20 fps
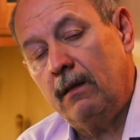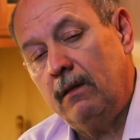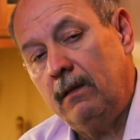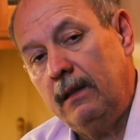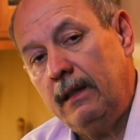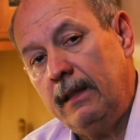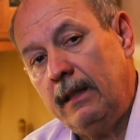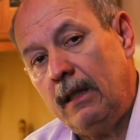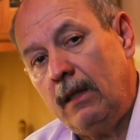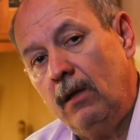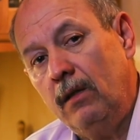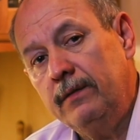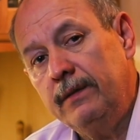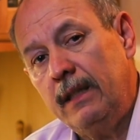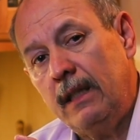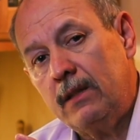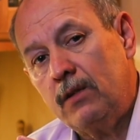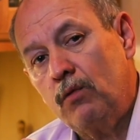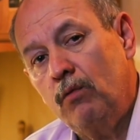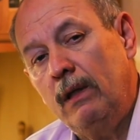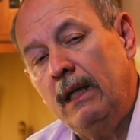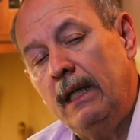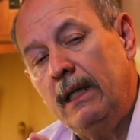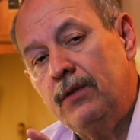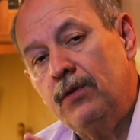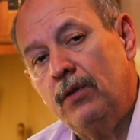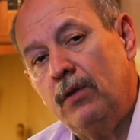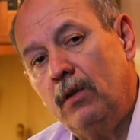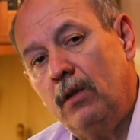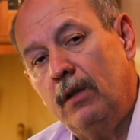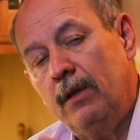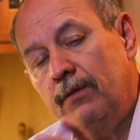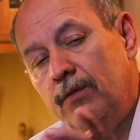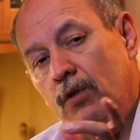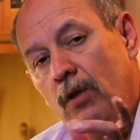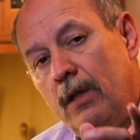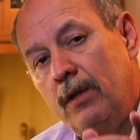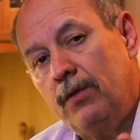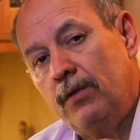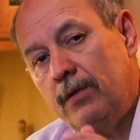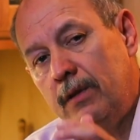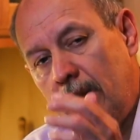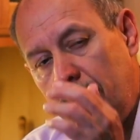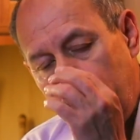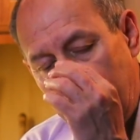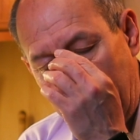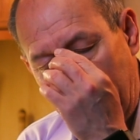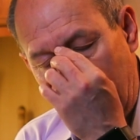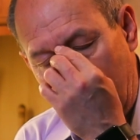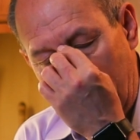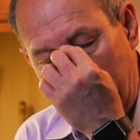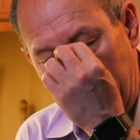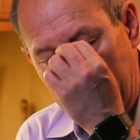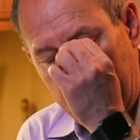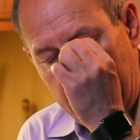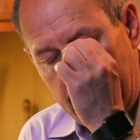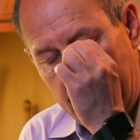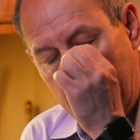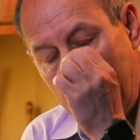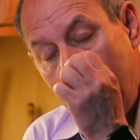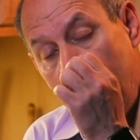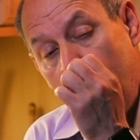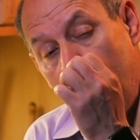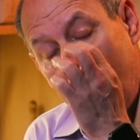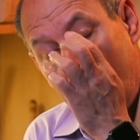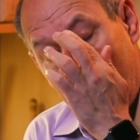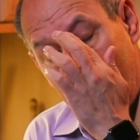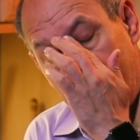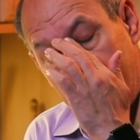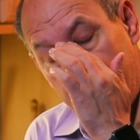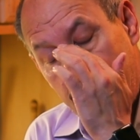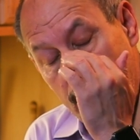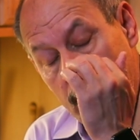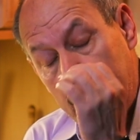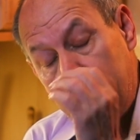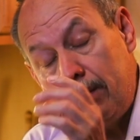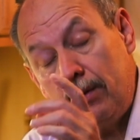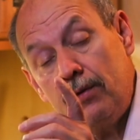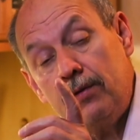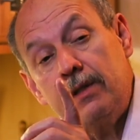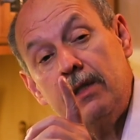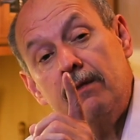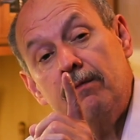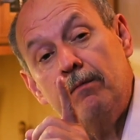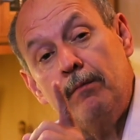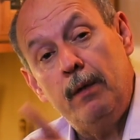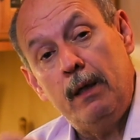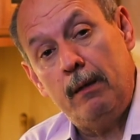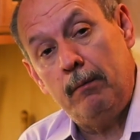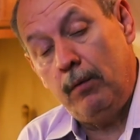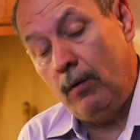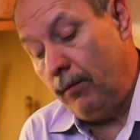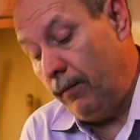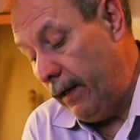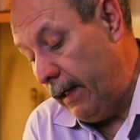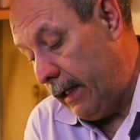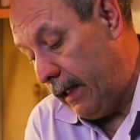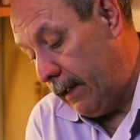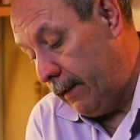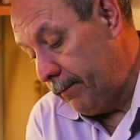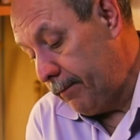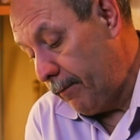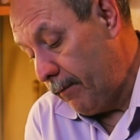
Only the context will let you know if you are using verbo ir or you are using verbo ver.